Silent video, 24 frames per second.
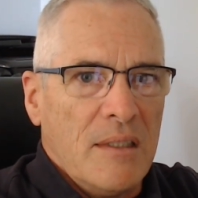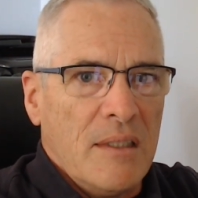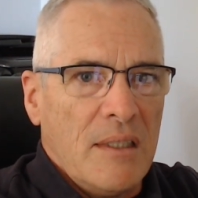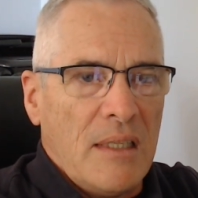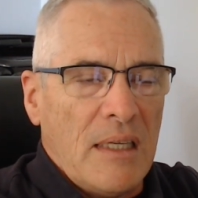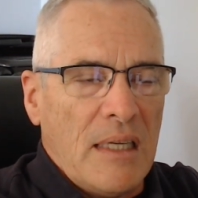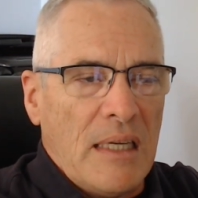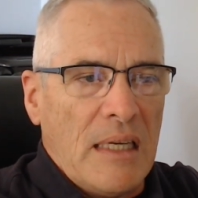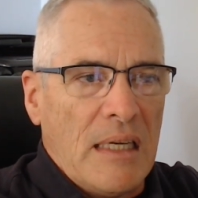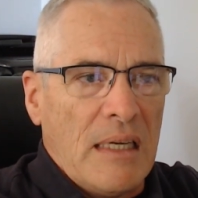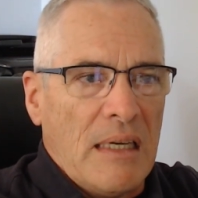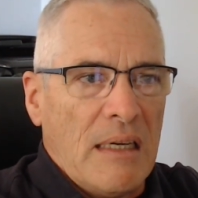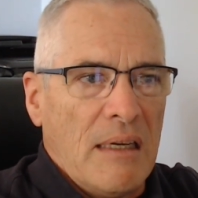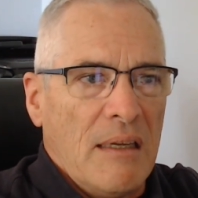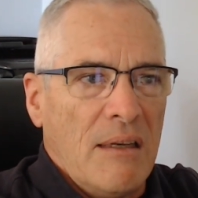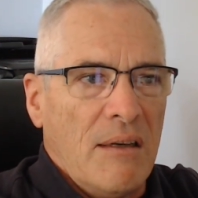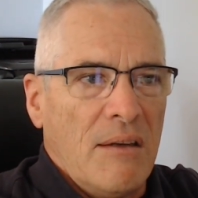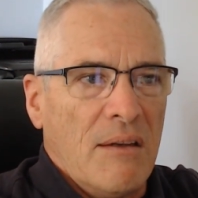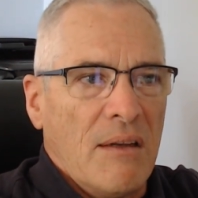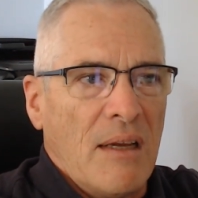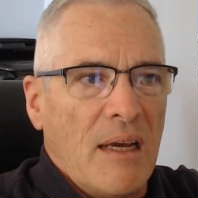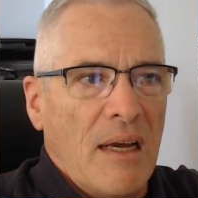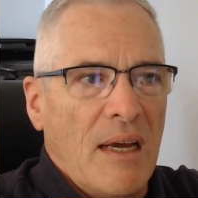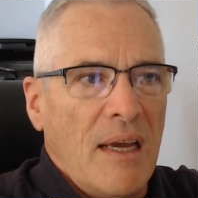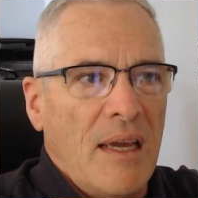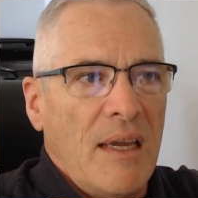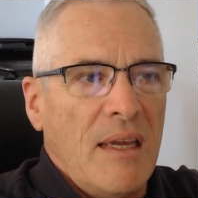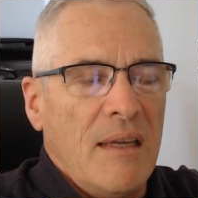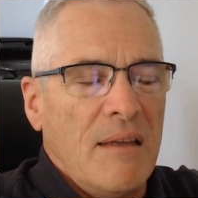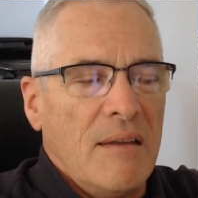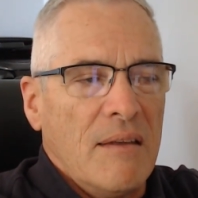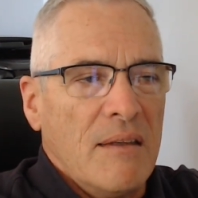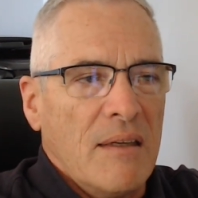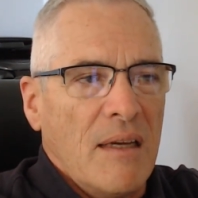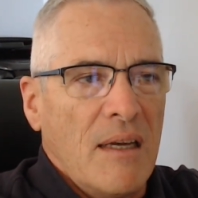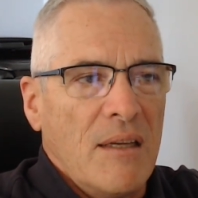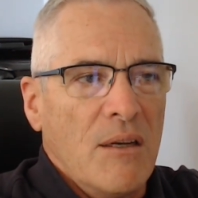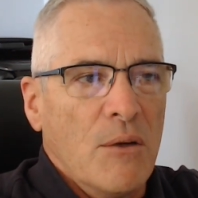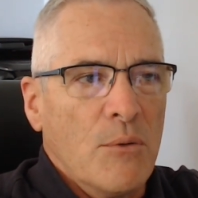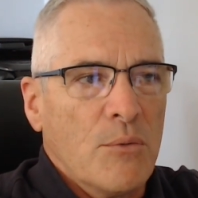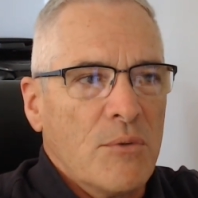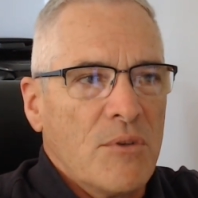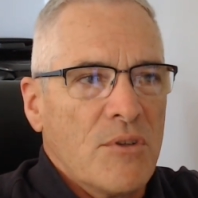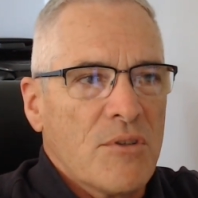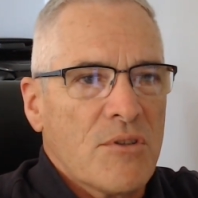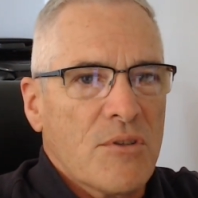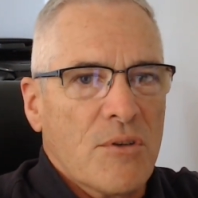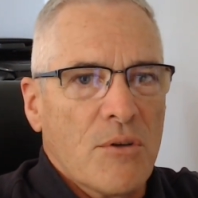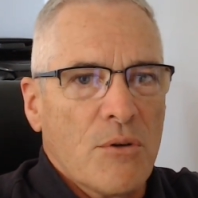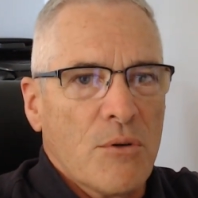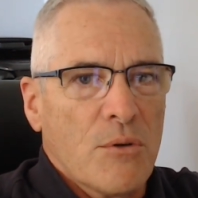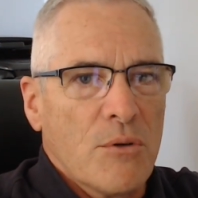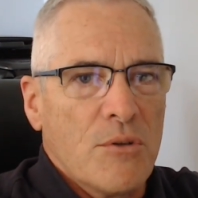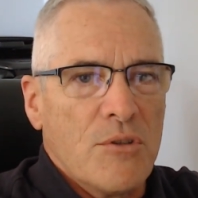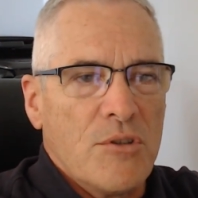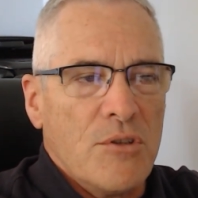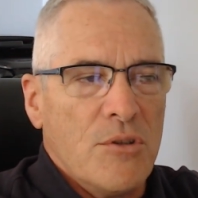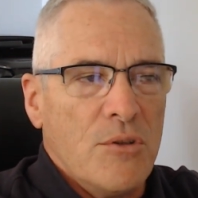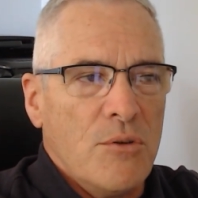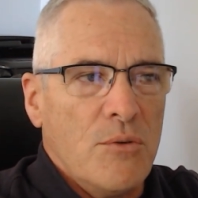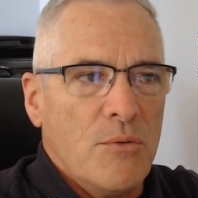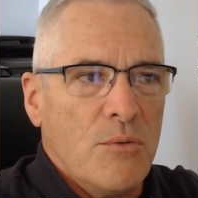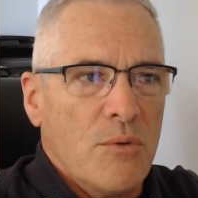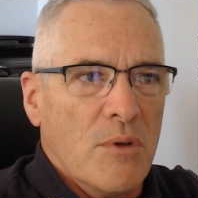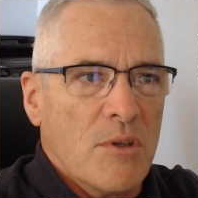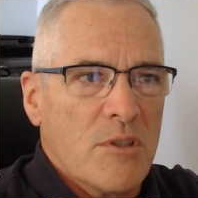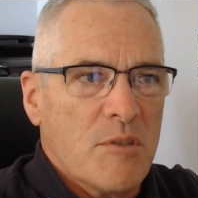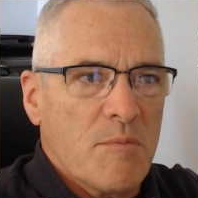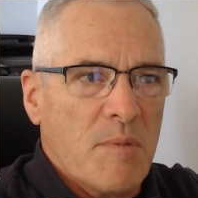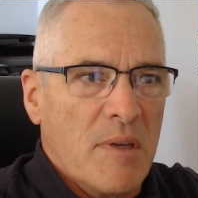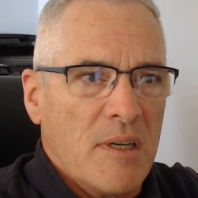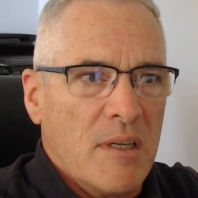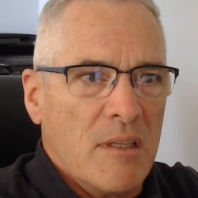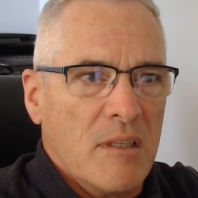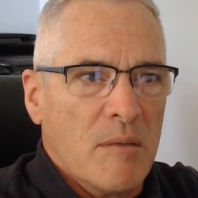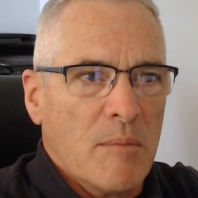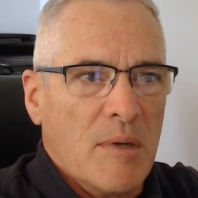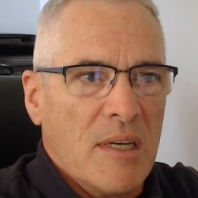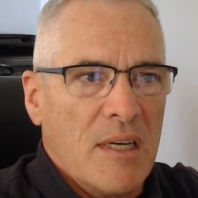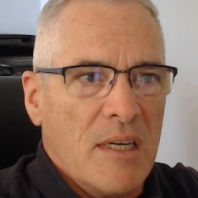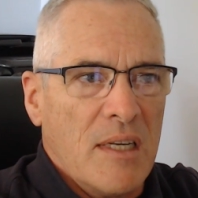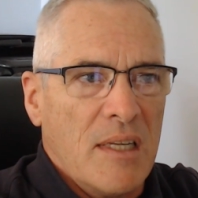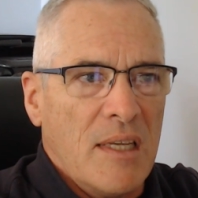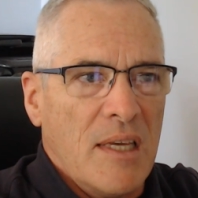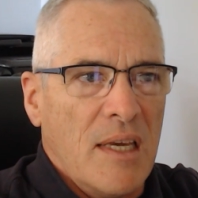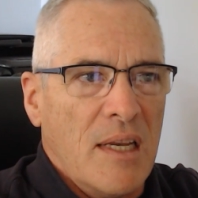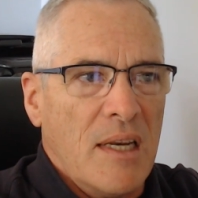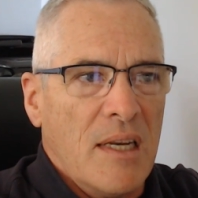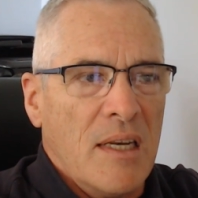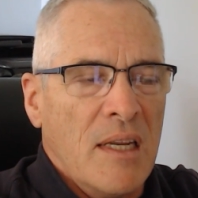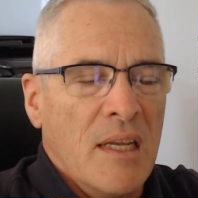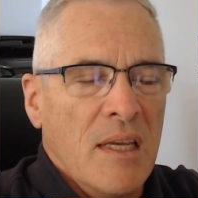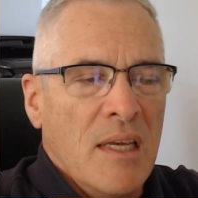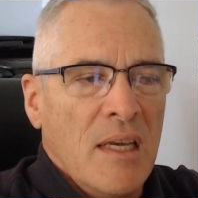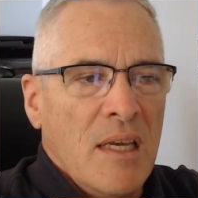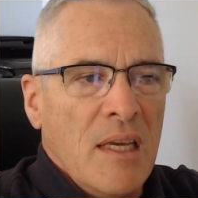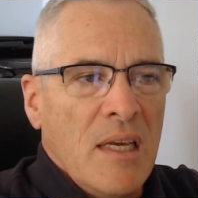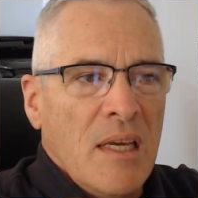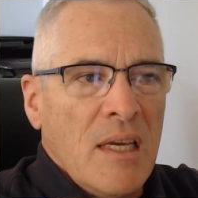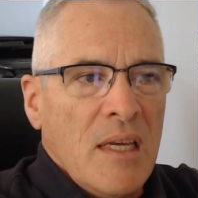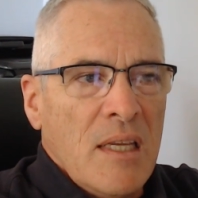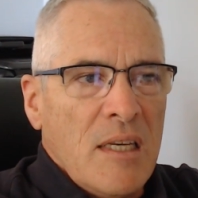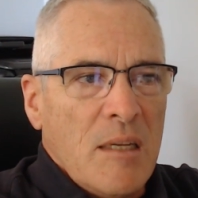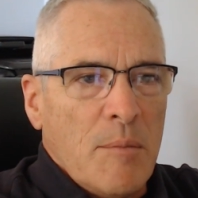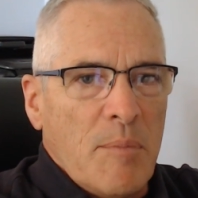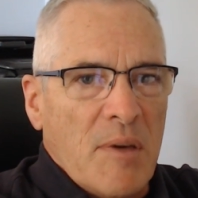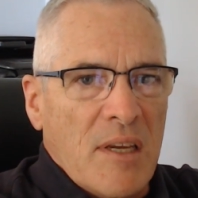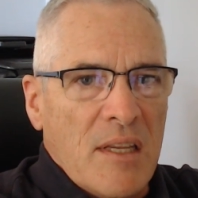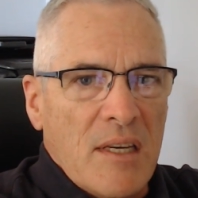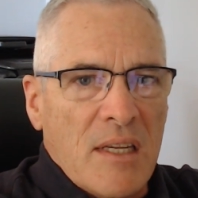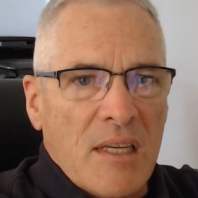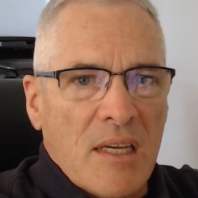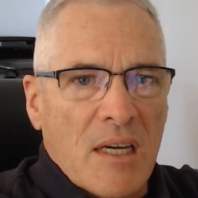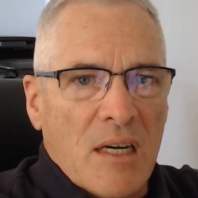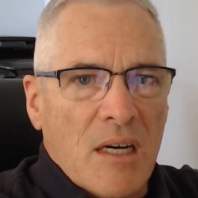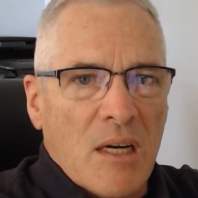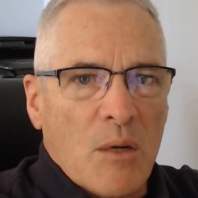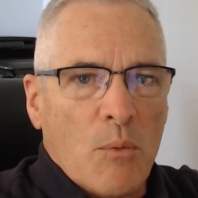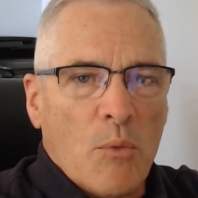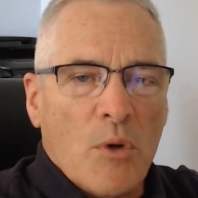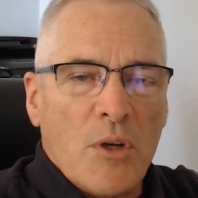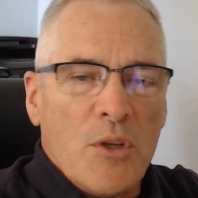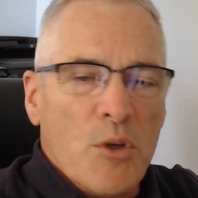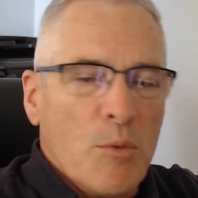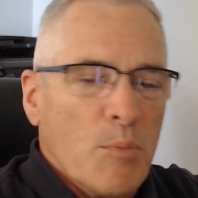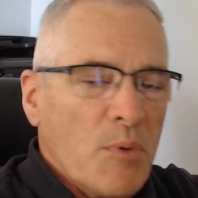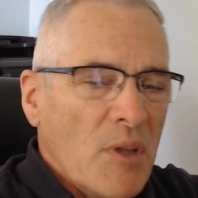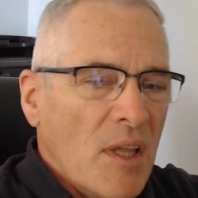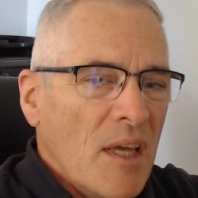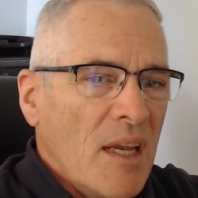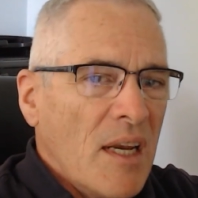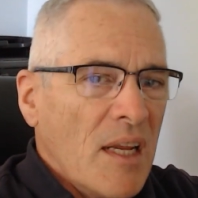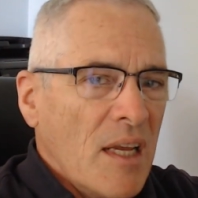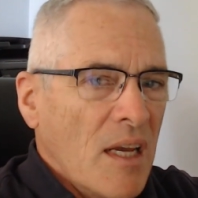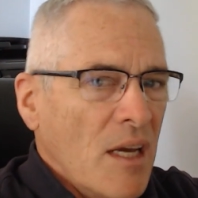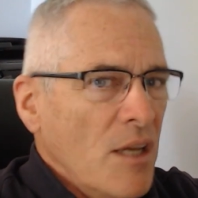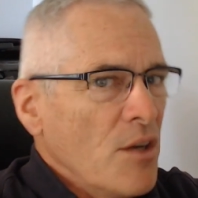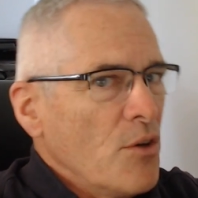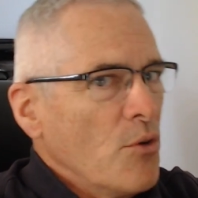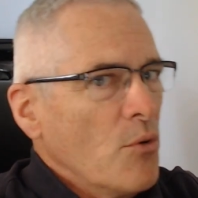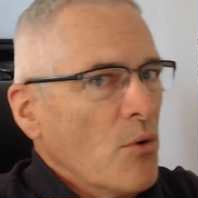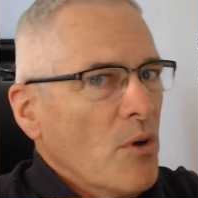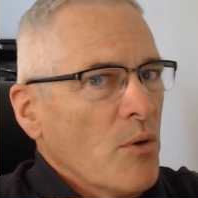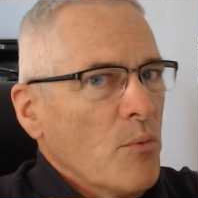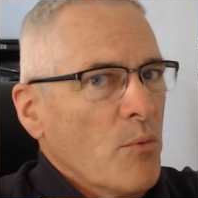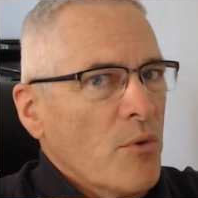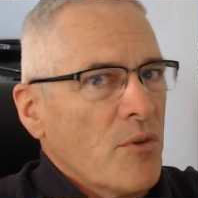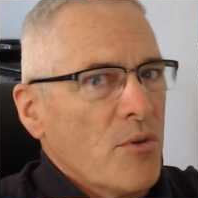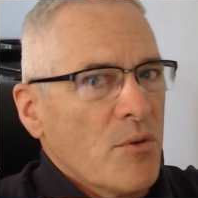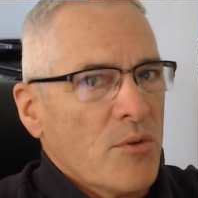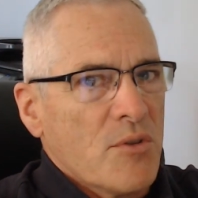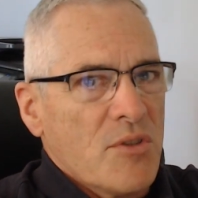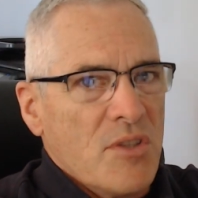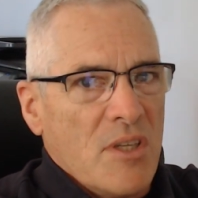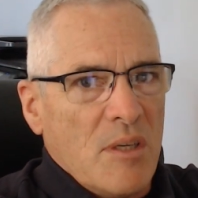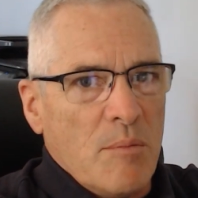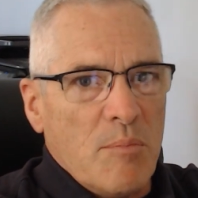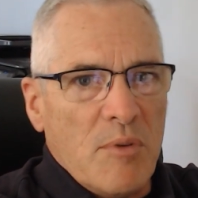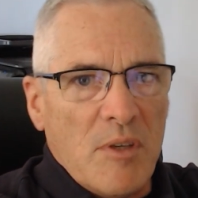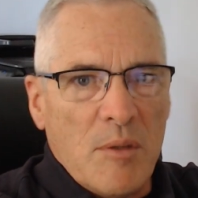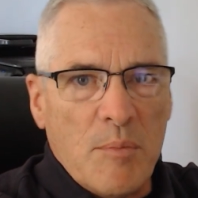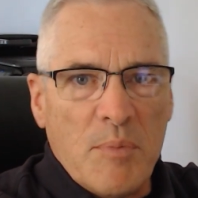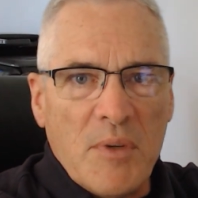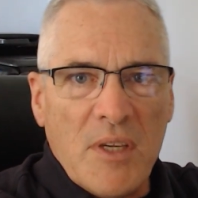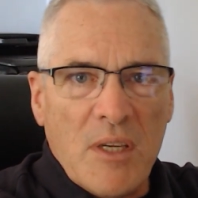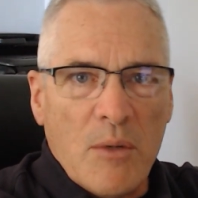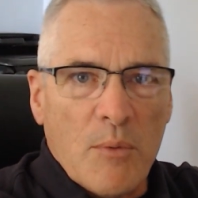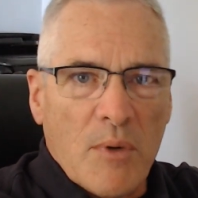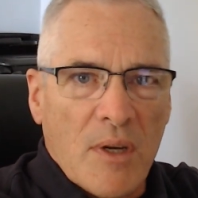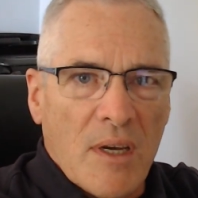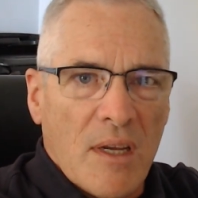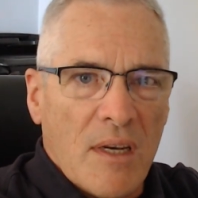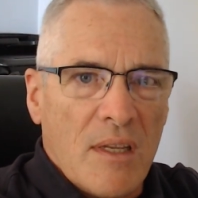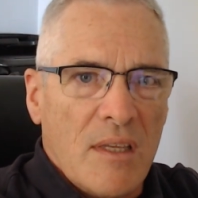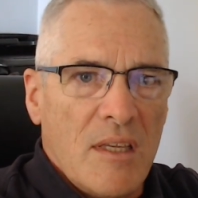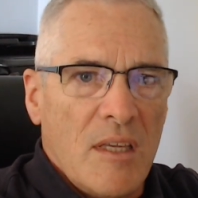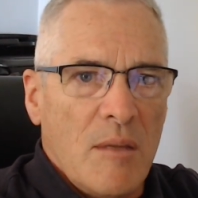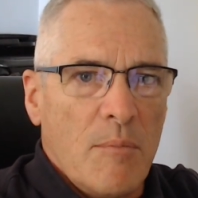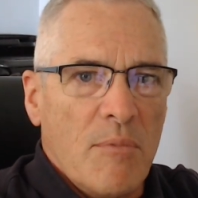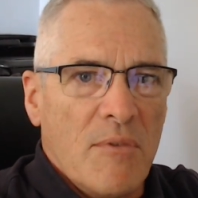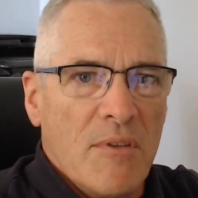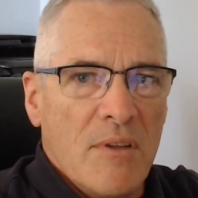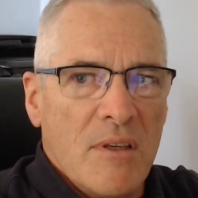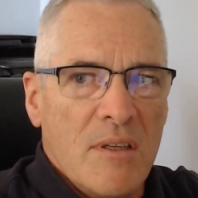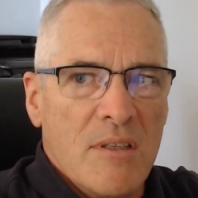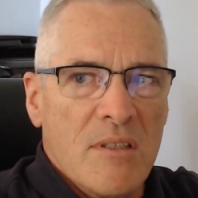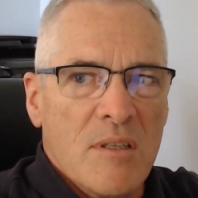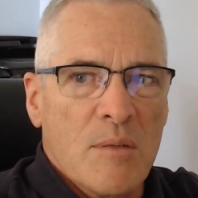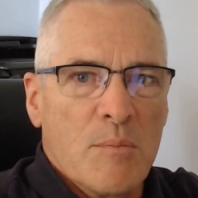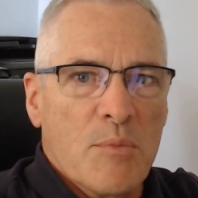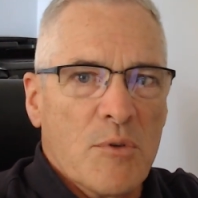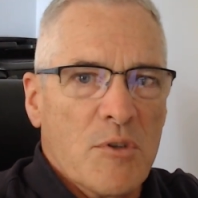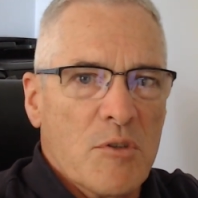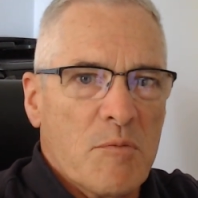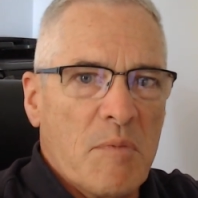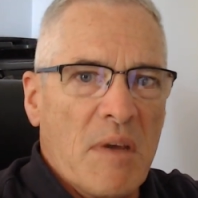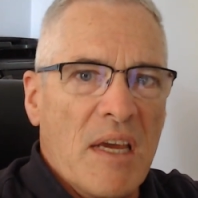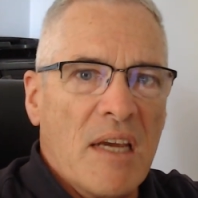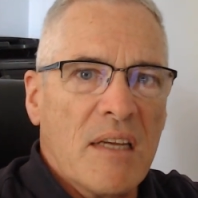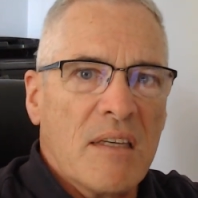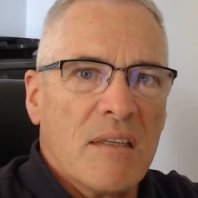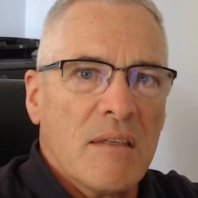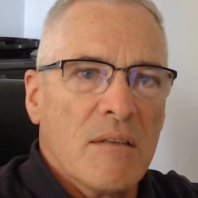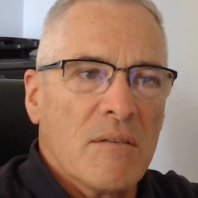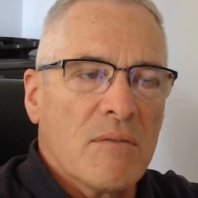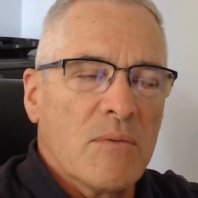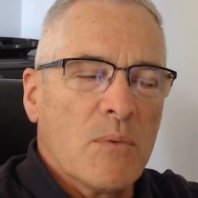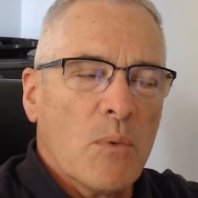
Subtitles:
And I don't discourage you spending the money to get it, depending on what you're planning on doing with your CPP. We've got to keep things in perspective.